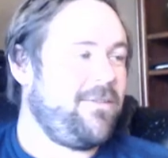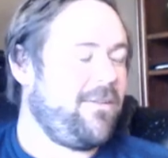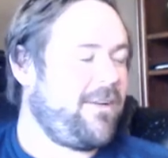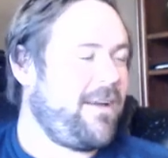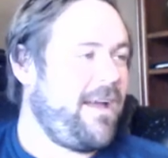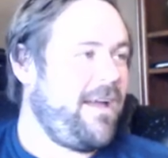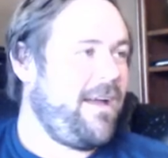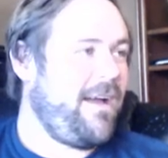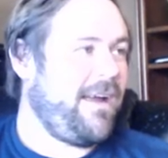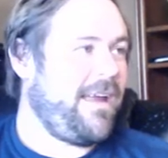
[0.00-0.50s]

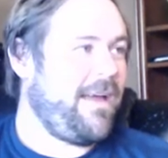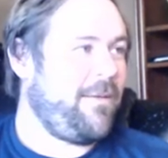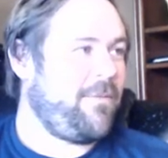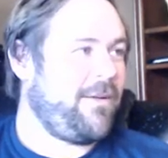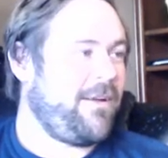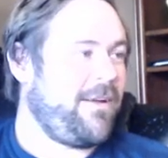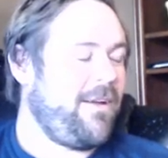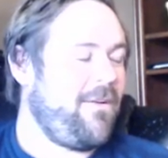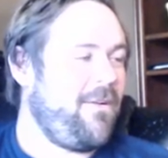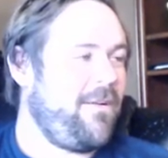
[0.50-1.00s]
okay. I kept it
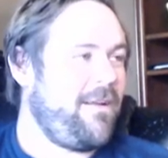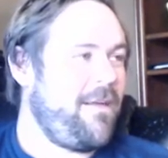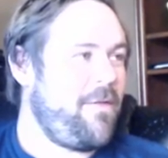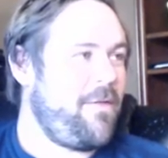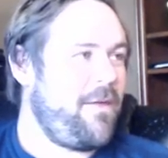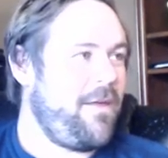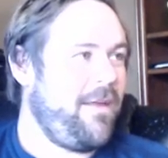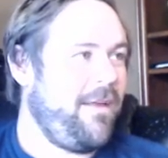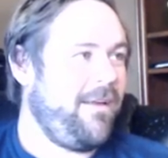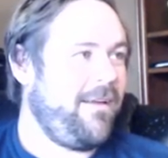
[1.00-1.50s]
going. I
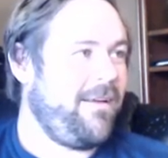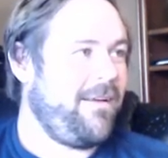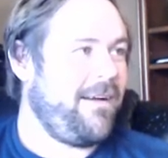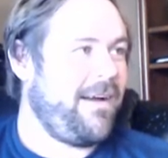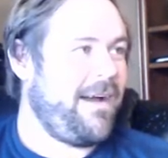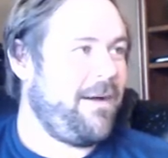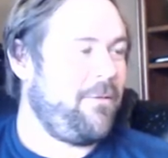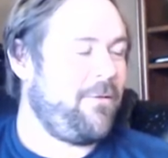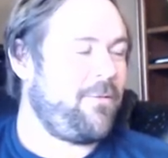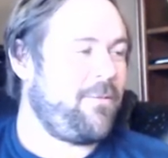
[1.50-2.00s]
think okay.
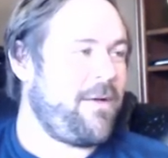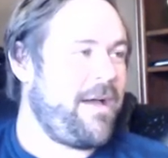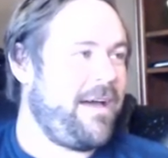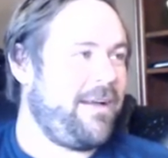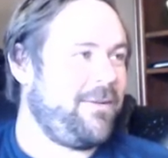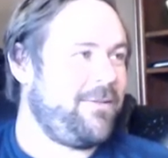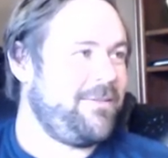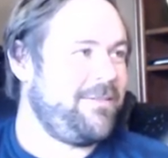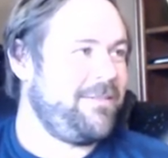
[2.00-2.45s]
I was rattled